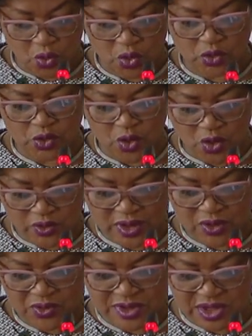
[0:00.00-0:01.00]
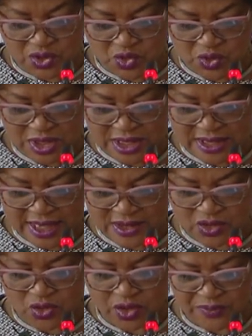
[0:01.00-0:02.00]
although the Constitution
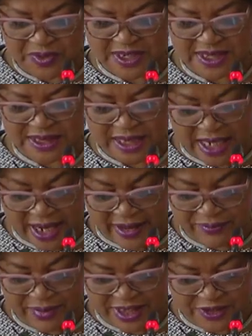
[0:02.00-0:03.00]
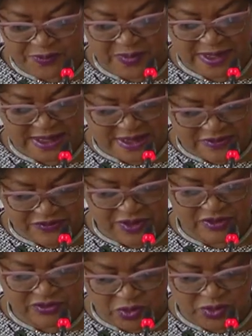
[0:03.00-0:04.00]
does not prescribe a
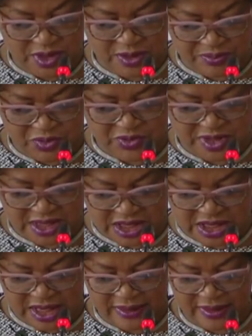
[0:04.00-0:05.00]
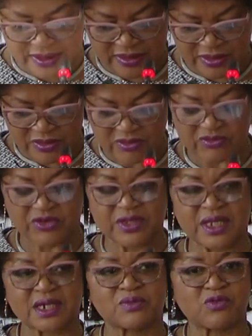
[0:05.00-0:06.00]
specific voting procedure for
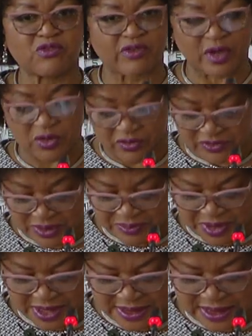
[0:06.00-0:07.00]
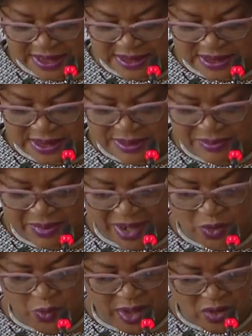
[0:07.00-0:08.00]
the removal of the President
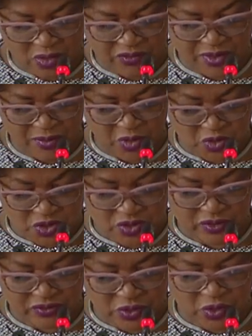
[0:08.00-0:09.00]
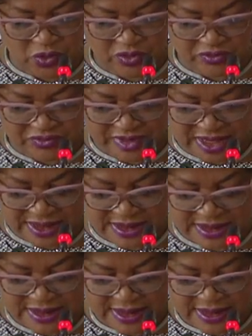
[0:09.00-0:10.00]
by way of a motion of no
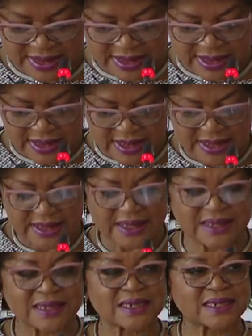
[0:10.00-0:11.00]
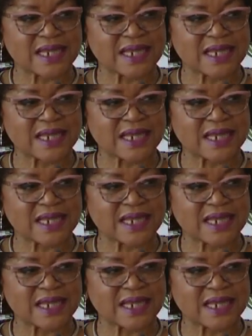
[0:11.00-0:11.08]
confidence, it